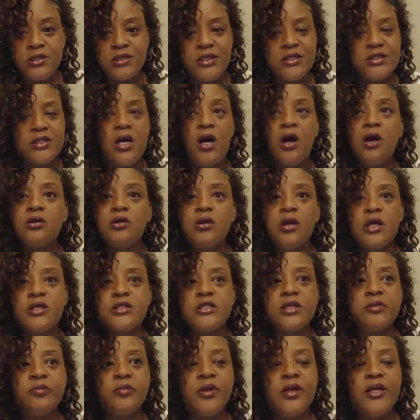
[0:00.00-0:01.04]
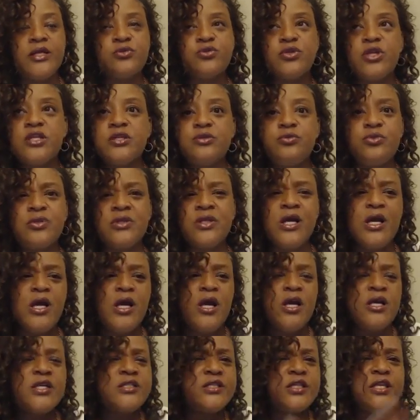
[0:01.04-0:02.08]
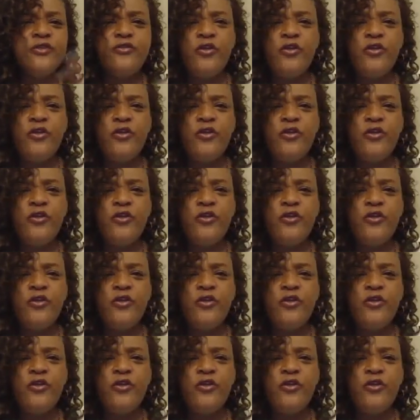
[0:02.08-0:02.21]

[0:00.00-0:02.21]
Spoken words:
That's all launching means. When Steve